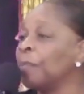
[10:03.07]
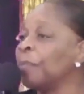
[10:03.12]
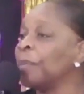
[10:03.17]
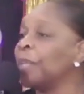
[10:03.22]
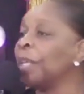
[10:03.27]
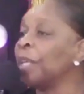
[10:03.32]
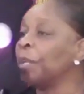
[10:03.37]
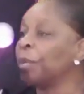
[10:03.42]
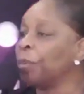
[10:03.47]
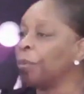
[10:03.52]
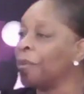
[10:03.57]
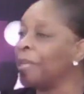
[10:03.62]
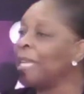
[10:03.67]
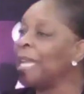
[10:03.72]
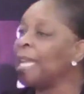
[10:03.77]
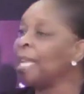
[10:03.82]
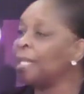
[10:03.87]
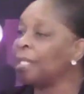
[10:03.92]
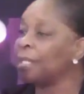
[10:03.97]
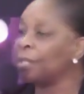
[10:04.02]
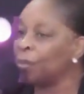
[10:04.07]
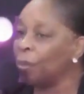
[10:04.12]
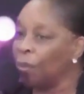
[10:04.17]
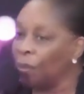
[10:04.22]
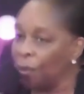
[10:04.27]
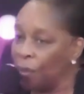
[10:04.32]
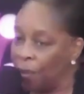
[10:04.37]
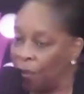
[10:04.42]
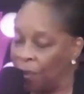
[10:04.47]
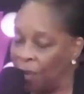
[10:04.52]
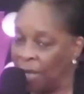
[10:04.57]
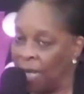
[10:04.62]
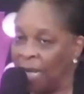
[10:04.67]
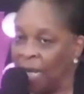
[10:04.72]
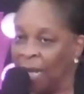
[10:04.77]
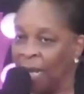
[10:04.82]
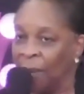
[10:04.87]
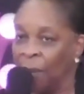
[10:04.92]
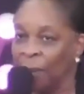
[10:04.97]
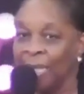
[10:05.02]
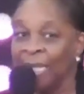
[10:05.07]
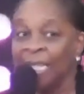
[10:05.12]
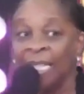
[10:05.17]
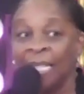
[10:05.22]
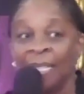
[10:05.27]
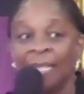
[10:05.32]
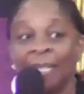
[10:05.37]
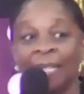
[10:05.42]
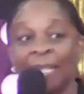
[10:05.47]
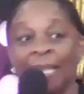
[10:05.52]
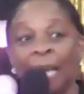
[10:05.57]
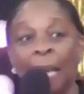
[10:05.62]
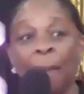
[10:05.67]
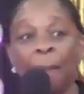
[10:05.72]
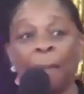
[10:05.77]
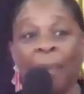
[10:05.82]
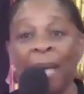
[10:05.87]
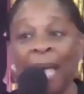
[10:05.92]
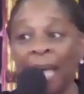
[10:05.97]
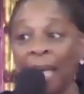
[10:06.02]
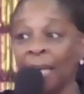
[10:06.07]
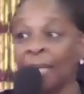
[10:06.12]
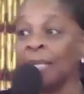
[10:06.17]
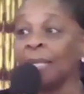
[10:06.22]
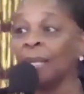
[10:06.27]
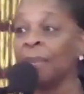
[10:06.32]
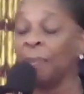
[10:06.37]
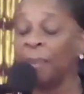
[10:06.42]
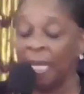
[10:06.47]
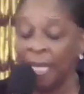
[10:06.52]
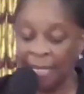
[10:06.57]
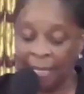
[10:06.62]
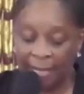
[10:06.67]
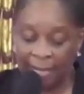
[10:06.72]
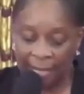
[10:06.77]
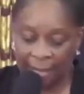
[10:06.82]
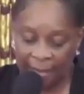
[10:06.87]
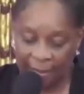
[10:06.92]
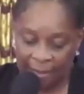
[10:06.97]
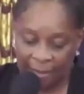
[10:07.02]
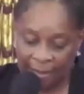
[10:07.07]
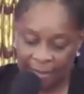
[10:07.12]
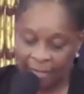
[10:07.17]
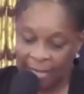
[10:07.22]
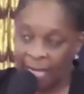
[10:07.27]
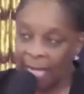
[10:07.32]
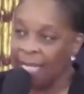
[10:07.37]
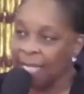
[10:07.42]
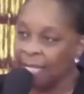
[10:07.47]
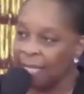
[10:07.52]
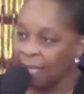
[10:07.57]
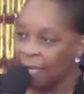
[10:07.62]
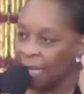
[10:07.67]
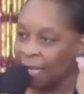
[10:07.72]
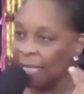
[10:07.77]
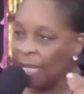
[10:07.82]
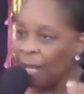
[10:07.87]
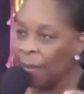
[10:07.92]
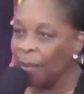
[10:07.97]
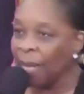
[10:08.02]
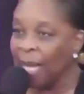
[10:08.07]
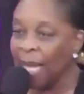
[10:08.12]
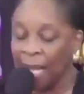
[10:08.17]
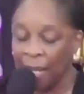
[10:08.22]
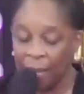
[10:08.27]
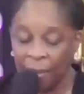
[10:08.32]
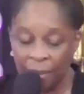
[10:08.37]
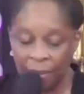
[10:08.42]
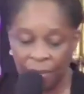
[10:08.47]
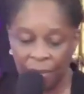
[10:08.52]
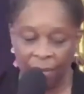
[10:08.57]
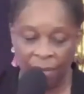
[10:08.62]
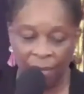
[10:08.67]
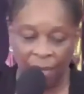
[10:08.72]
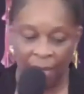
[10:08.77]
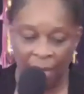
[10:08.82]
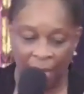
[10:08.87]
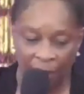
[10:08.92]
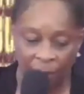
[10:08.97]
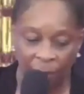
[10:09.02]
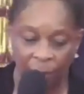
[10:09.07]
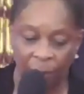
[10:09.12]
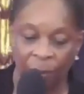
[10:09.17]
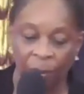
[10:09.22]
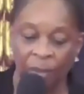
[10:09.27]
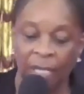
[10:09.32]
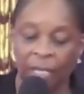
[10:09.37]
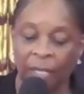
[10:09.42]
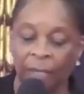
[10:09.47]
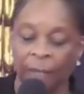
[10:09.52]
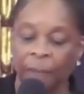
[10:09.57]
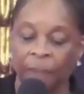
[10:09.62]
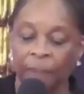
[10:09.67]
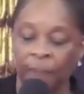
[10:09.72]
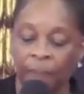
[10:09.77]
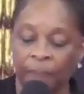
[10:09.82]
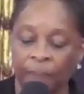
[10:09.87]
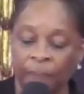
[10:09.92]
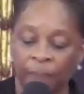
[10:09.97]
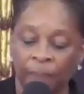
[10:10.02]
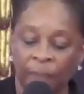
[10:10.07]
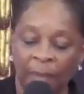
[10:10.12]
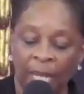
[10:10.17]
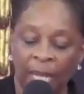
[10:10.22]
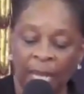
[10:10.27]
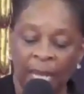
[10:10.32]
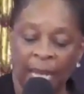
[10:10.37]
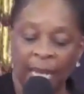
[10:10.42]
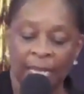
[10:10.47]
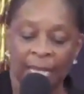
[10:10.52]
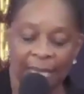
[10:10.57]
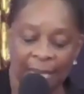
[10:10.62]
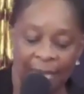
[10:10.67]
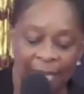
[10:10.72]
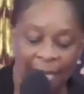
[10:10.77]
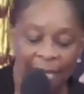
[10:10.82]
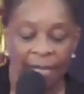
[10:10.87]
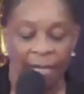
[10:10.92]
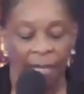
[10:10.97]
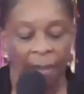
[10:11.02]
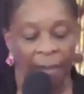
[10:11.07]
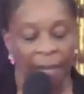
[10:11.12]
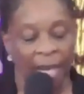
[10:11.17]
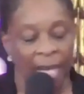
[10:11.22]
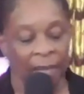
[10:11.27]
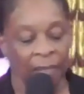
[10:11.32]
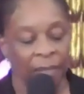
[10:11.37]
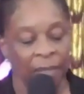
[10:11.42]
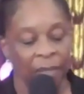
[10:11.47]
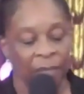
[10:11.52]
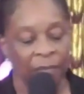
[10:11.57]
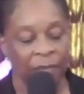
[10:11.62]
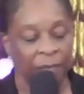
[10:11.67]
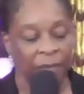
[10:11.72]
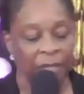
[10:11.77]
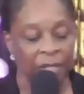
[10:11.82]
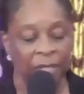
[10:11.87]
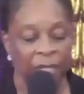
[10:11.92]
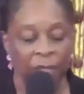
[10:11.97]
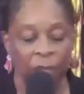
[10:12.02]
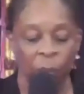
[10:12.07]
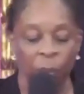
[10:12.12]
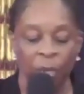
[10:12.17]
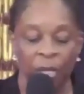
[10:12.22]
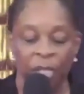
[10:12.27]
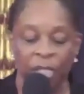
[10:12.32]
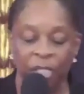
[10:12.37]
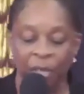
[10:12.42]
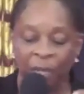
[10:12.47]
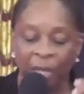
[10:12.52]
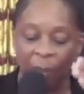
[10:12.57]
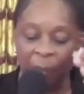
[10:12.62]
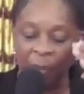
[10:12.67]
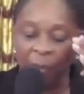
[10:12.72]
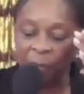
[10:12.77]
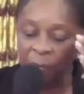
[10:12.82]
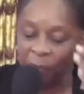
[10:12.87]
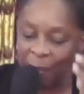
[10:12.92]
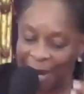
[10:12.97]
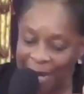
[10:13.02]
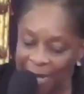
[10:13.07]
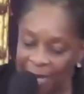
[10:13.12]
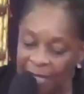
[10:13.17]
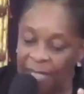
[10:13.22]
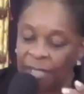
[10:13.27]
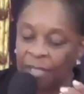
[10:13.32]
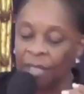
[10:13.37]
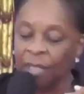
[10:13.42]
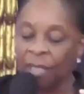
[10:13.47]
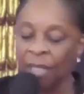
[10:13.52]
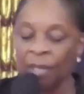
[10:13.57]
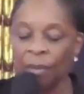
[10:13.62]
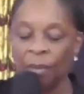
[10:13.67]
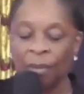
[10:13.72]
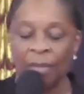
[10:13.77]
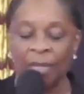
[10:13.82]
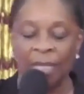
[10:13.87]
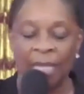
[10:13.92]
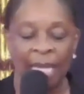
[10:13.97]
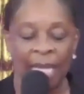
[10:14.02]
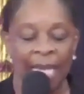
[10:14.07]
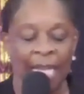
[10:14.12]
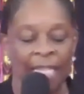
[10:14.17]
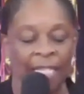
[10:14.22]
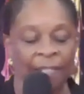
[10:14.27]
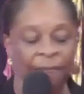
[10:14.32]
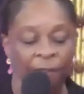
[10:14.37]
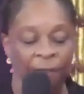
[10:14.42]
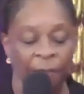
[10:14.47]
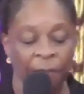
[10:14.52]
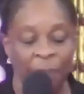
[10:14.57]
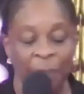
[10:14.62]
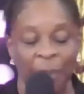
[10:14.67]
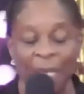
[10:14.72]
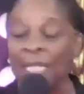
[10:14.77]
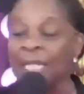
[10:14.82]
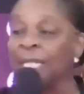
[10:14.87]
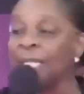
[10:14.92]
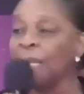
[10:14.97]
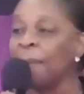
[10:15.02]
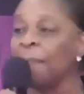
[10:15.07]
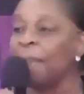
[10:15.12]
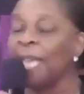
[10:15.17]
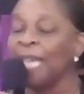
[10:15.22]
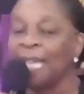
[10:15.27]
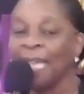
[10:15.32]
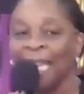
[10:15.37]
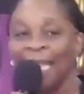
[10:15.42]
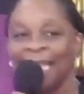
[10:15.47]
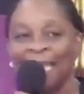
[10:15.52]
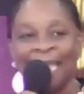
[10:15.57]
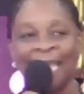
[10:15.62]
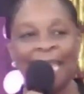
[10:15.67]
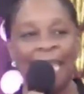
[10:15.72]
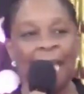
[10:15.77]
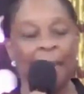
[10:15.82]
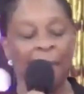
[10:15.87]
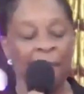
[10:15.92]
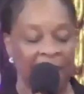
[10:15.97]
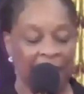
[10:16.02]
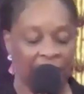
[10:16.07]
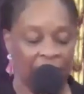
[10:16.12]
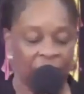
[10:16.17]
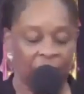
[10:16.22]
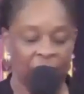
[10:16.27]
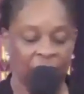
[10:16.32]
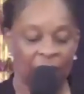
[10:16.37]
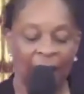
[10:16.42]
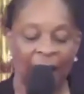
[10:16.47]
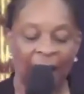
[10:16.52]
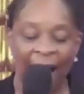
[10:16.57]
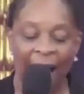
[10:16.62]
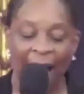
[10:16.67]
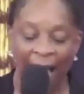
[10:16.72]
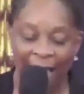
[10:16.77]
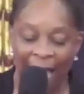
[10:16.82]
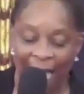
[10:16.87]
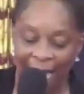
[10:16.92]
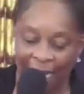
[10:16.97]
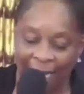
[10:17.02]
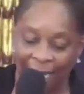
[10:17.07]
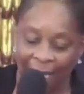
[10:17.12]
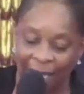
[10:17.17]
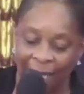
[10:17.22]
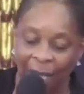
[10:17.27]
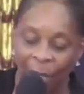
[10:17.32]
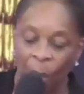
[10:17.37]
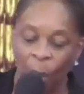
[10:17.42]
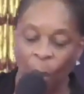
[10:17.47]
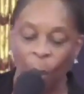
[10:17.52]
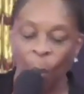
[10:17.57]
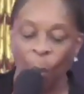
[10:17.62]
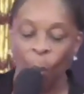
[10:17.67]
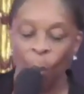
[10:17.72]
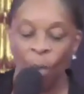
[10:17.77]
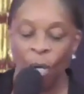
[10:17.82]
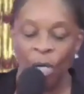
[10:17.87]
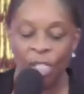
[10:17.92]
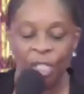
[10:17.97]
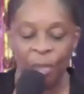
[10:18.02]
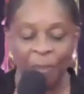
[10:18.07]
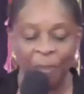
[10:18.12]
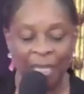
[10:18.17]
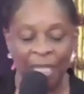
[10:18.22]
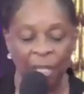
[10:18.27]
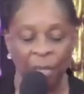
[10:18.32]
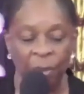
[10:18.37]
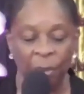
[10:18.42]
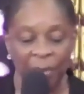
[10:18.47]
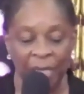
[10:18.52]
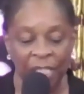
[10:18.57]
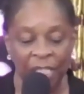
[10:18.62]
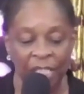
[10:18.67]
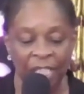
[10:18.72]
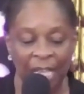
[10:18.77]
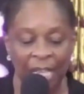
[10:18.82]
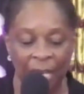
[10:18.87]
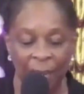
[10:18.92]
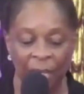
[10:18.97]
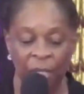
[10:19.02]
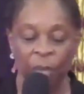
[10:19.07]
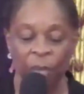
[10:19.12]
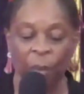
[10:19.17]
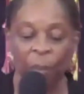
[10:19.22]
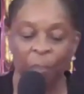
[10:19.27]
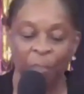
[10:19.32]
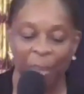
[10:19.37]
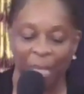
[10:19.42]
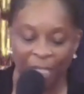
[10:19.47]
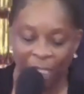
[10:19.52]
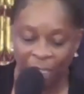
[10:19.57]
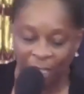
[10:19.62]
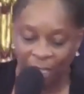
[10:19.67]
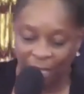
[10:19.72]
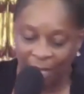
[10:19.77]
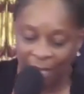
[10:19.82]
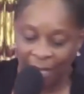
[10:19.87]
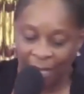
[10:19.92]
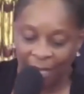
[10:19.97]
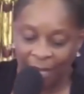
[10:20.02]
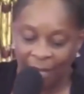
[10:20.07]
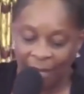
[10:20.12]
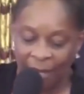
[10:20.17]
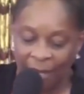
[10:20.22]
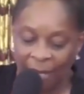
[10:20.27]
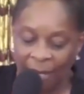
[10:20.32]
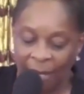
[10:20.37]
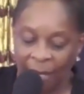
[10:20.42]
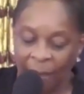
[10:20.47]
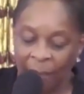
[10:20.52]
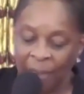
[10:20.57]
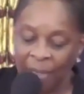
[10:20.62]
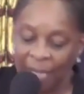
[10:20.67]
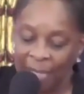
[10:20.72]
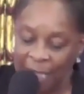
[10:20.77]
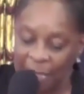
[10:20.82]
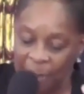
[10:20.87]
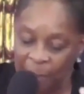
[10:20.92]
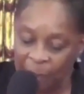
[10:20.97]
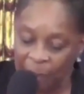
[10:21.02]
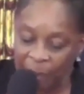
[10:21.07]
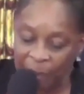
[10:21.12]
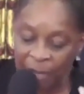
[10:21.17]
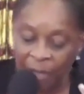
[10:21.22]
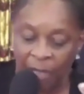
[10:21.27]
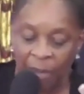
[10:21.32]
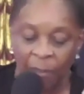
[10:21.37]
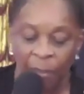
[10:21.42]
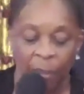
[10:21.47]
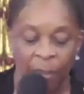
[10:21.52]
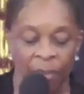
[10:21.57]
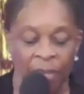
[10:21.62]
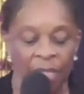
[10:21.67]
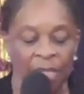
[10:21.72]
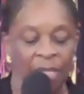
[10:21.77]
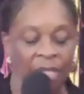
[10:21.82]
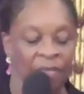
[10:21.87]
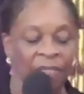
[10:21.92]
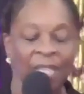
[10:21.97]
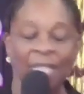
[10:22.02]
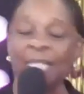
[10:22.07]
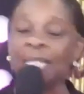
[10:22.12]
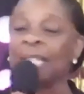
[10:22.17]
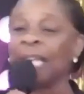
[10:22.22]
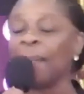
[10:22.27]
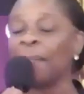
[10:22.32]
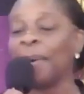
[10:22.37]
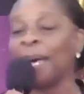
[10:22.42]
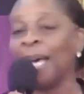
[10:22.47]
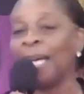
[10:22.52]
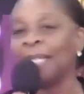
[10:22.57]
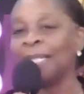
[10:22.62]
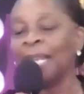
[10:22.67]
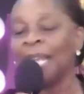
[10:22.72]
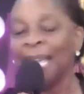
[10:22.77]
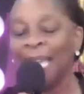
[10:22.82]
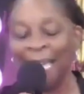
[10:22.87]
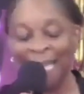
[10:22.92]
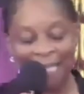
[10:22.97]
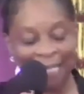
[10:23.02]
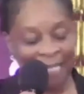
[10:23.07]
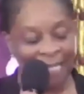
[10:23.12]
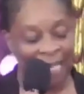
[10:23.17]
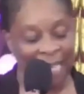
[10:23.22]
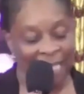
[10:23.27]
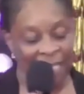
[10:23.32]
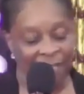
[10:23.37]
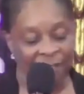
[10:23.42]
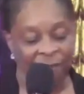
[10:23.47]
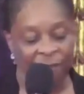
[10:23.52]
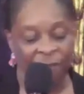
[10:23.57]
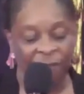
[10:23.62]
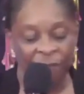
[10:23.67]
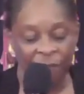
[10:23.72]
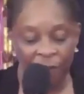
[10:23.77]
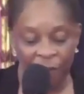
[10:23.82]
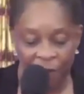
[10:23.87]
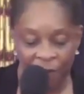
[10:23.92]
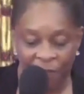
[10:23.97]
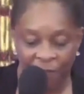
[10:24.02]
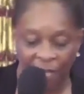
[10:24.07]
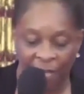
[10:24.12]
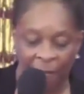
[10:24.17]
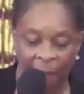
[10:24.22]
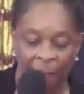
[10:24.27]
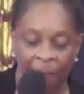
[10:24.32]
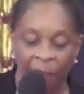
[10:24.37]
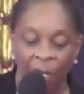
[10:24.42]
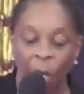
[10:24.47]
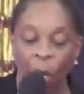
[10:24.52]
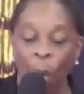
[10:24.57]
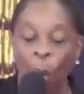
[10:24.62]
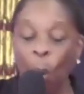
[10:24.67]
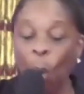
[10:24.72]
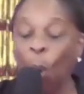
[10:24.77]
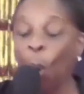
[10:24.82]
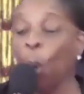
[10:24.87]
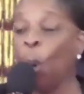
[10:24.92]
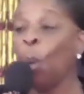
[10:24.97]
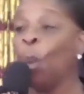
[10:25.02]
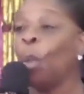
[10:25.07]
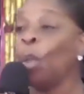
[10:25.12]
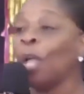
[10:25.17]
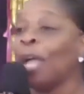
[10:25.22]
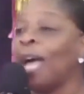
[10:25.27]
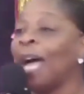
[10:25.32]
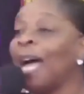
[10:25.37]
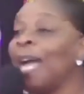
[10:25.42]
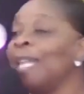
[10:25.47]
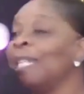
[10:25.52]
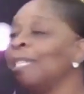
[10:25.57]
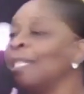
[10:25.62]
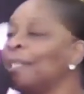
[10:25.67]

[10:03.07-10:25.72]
the creator we need to get back to basics, set our house in order. The second commandment refers to the worship that we render to the Lord. It's forbidden to make any image, idol, or worship any creature, image, or picture. But the spiritual importance of this command extends further. All kinds of